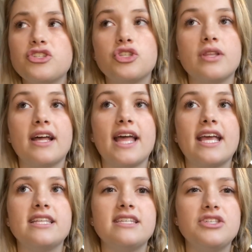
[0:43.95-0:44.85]
so that like
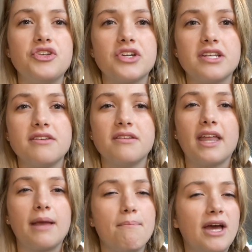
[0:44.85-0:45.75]
it's easier to
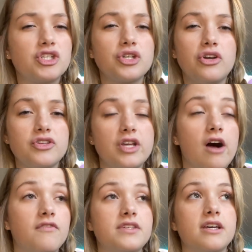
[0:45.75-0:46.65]
like measure
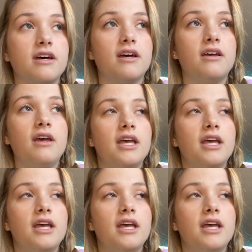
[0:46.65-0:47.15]
yourself to